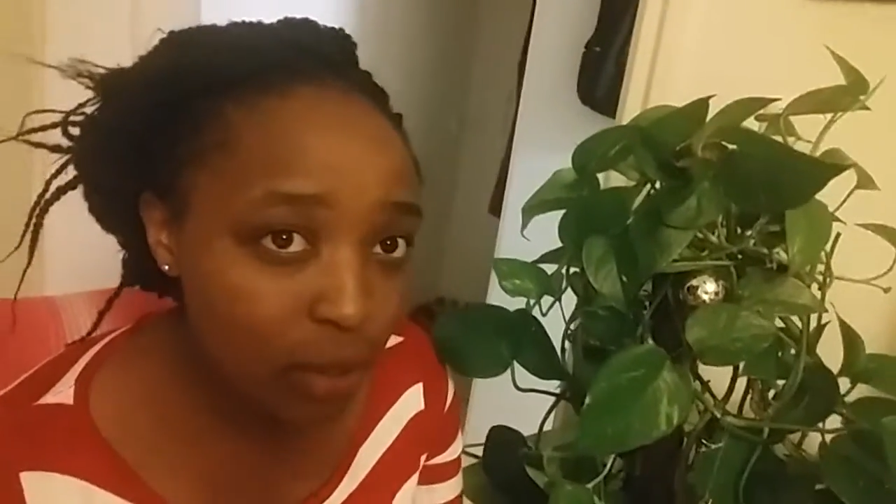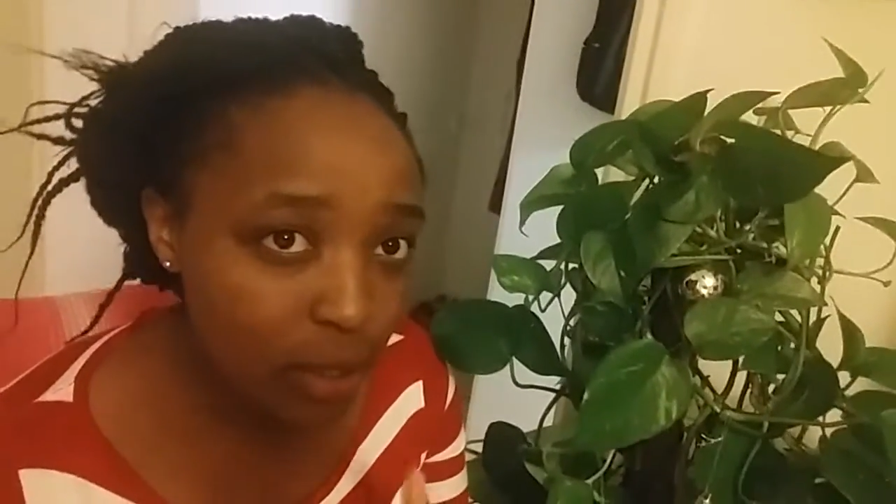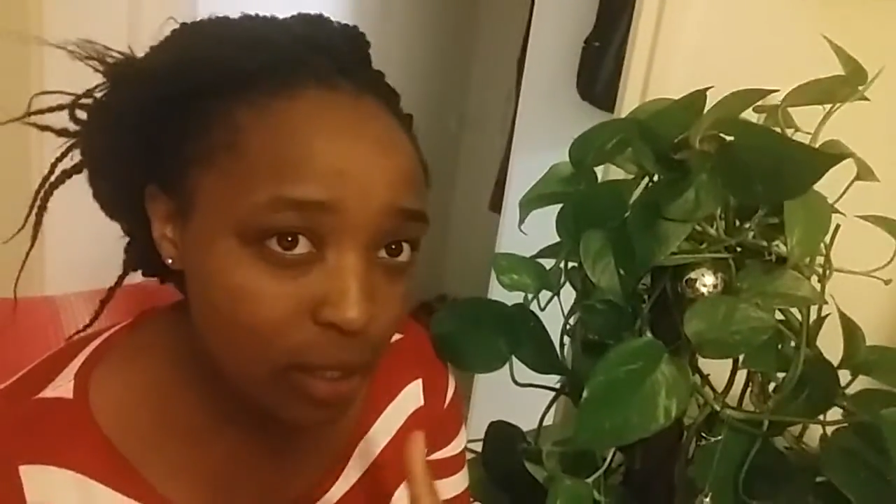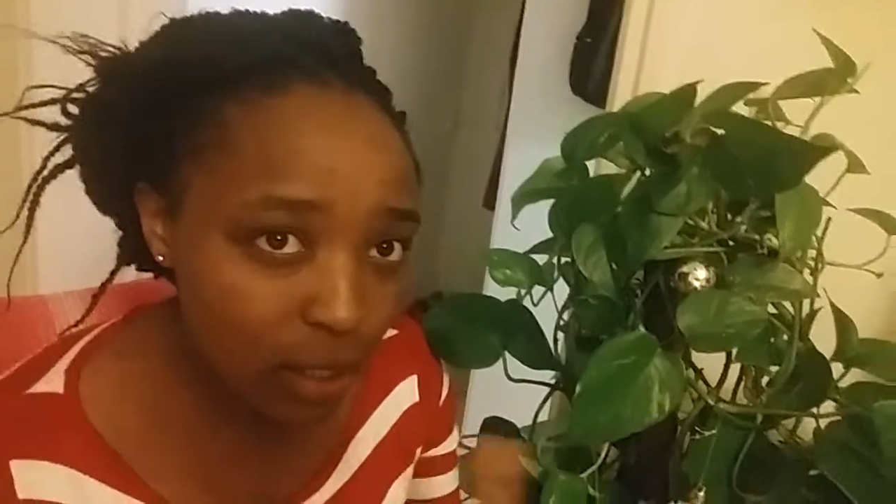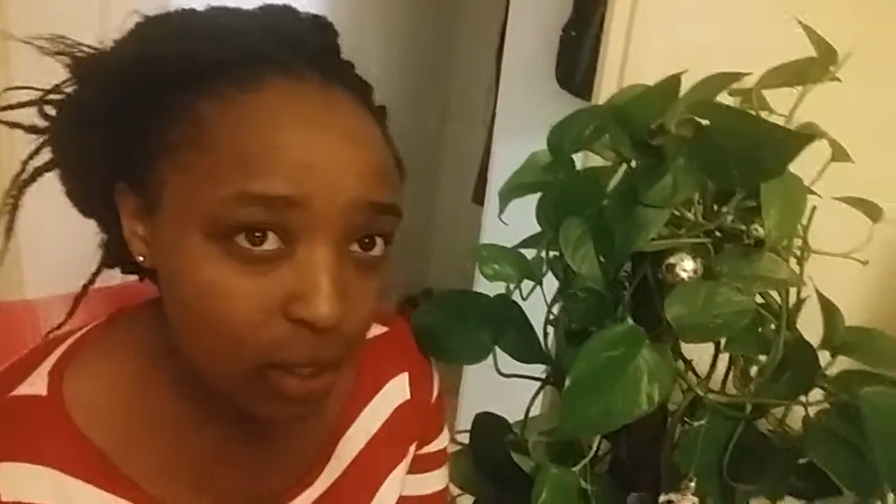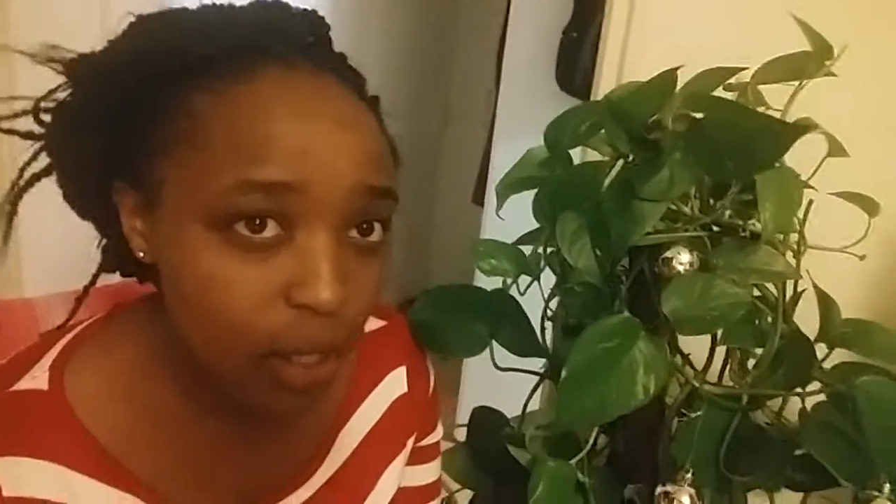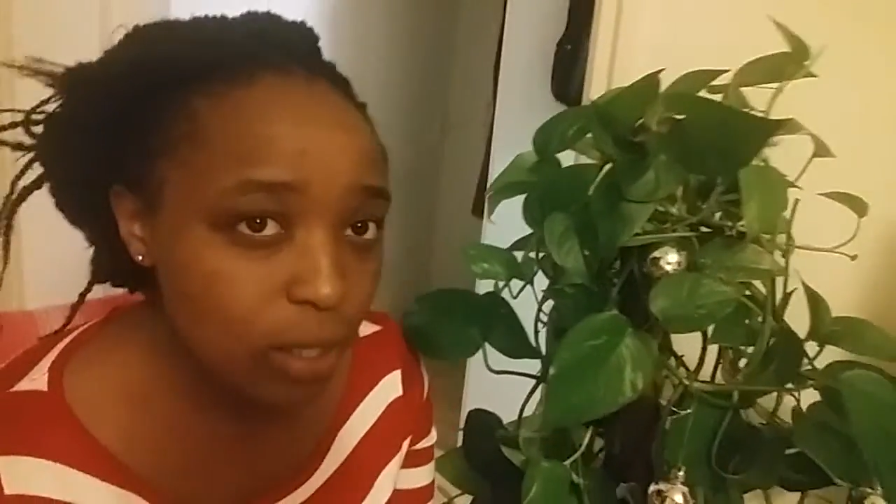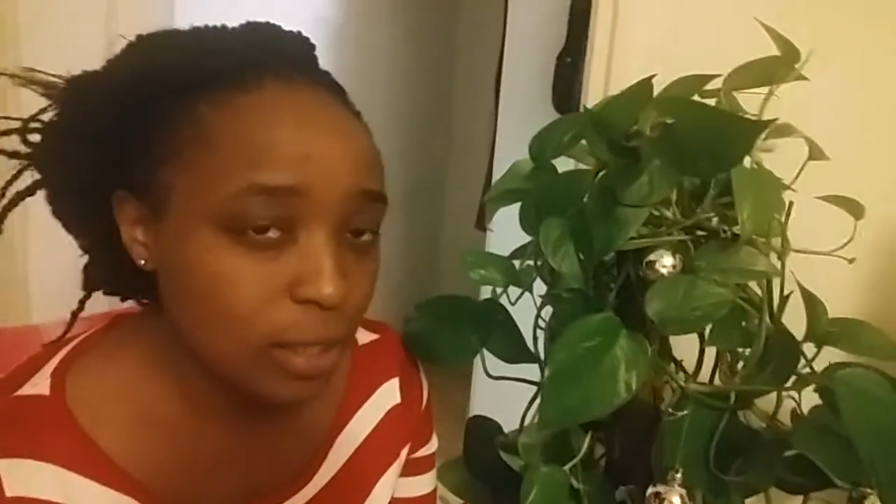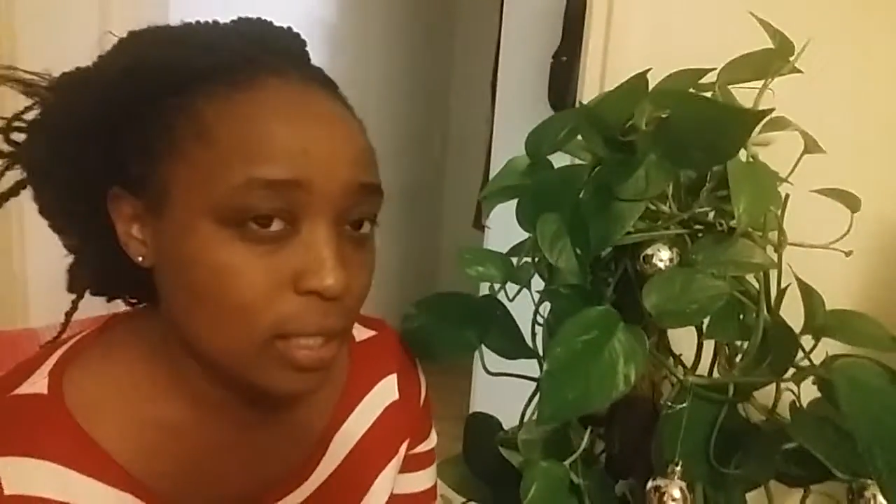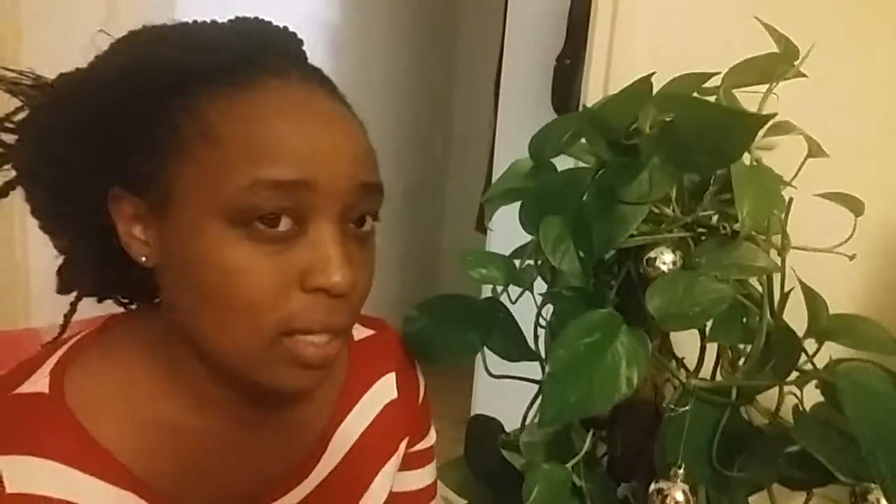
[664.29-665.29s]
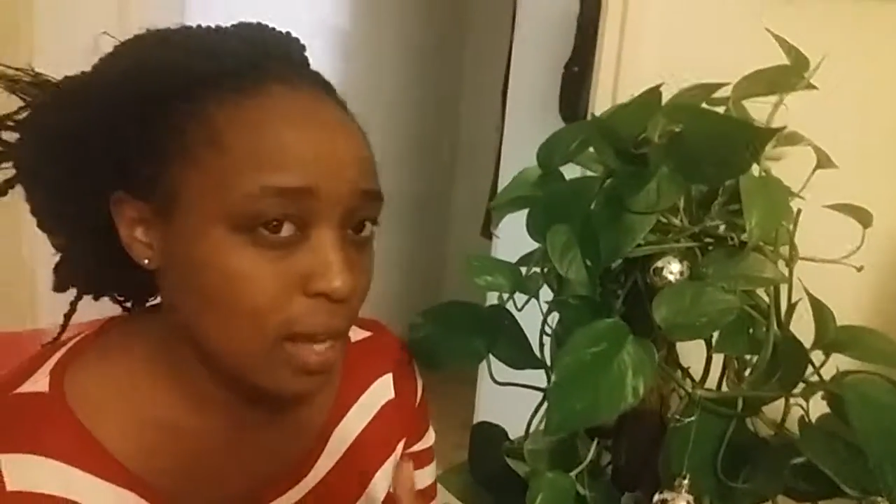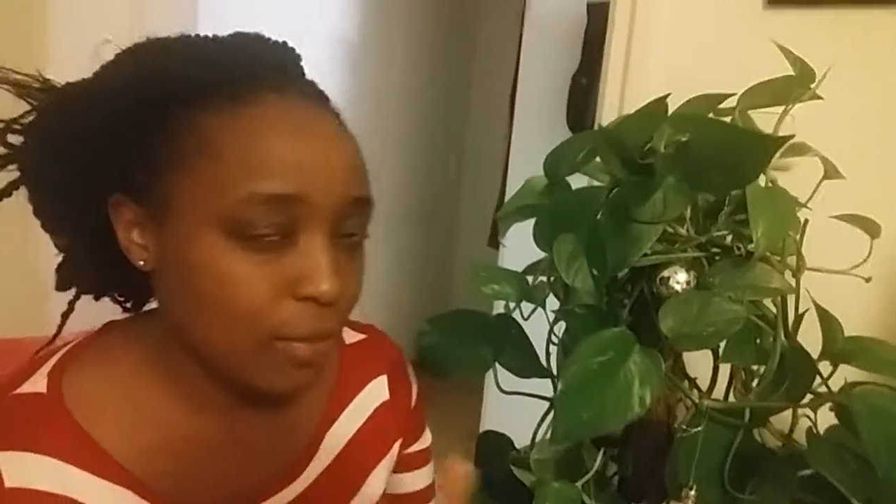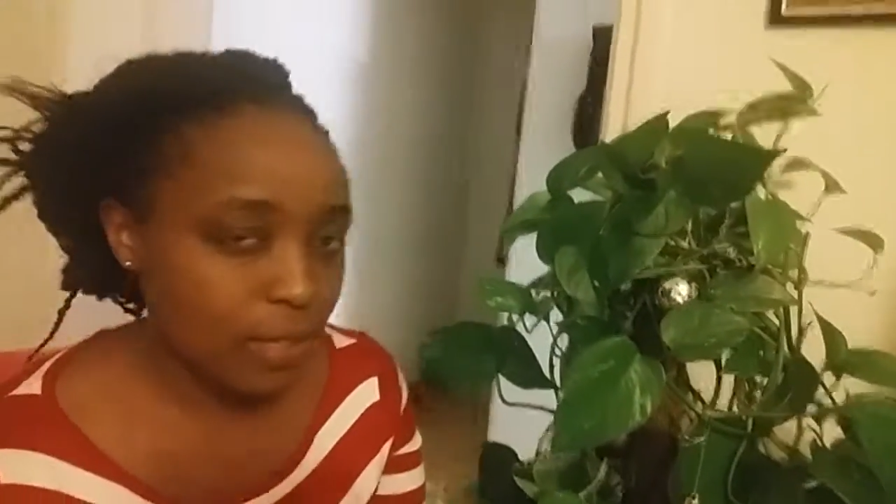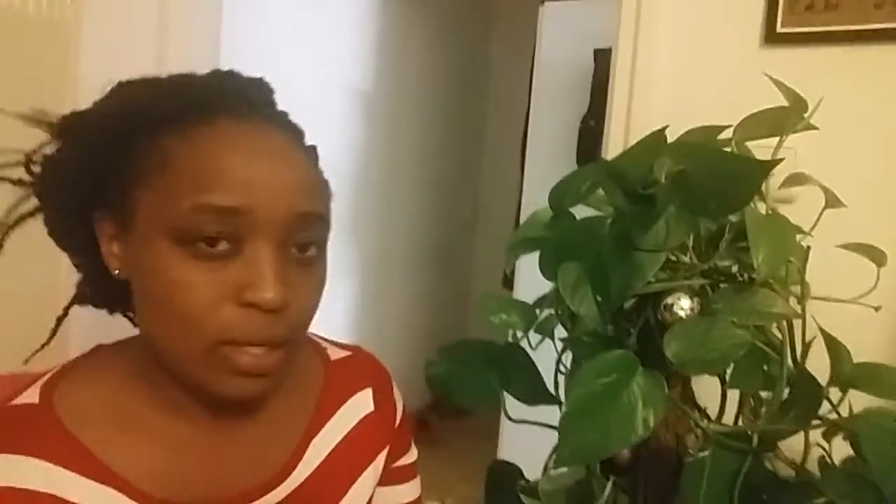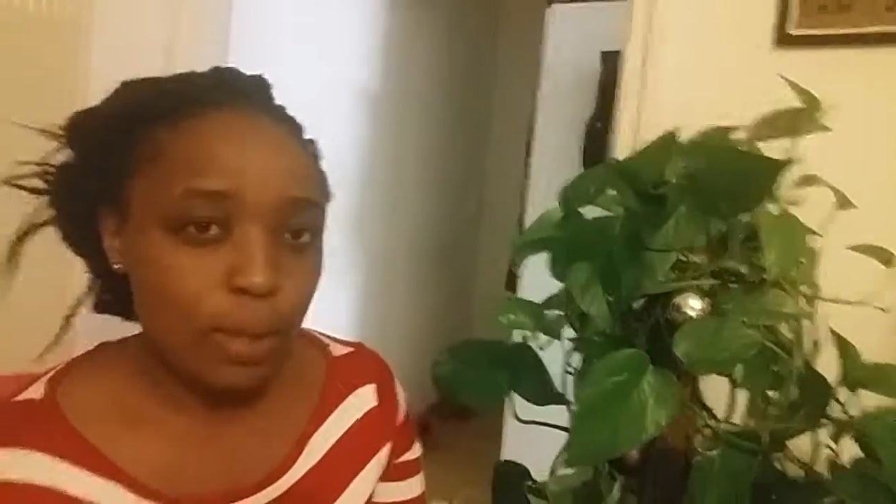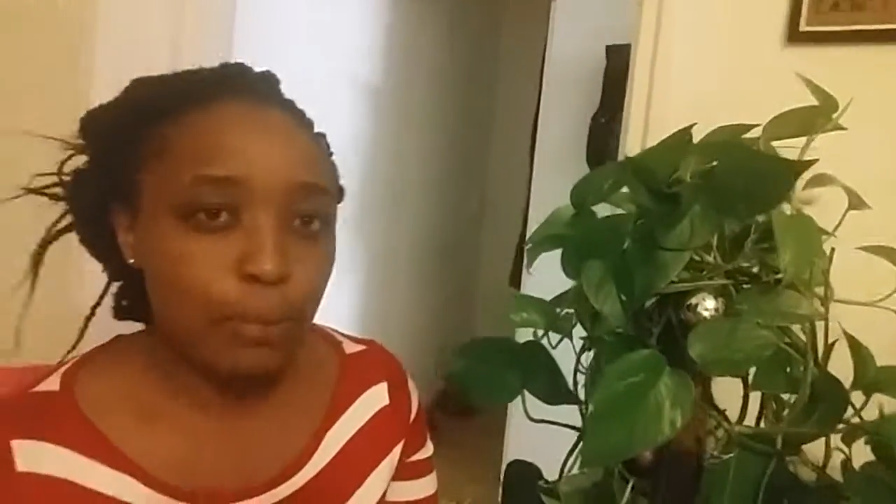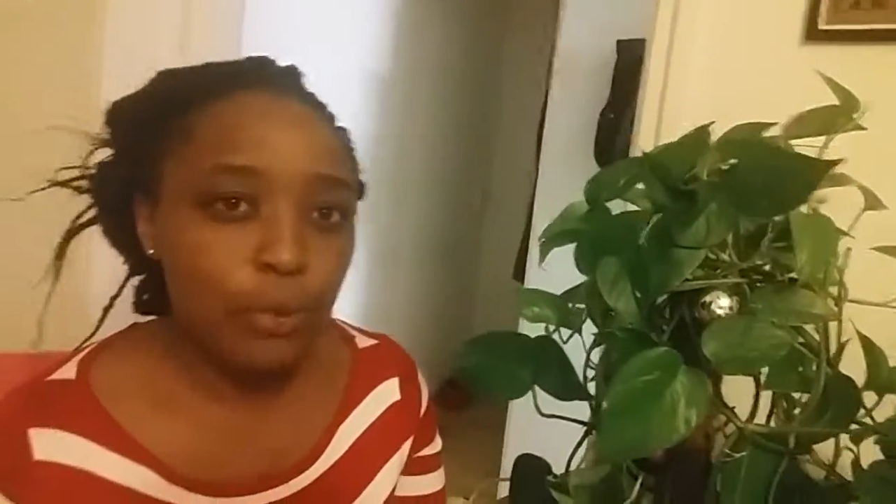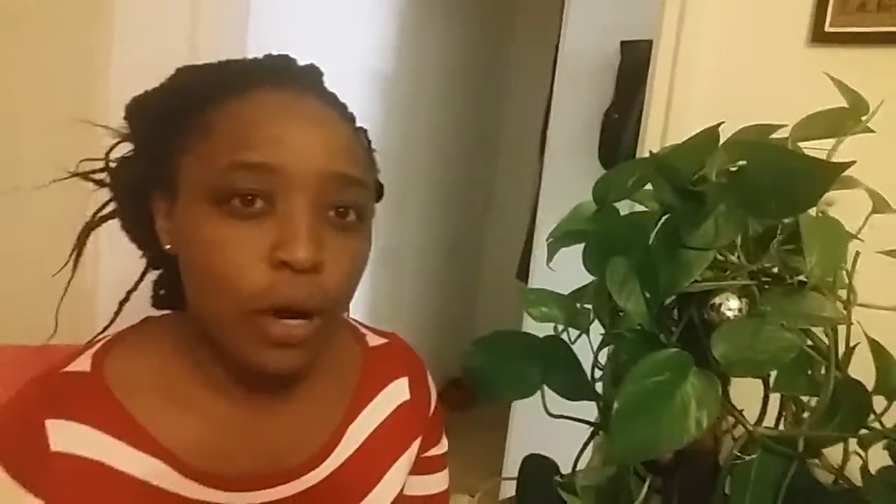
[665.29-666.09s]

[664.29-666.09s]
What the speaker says: or you know, just having some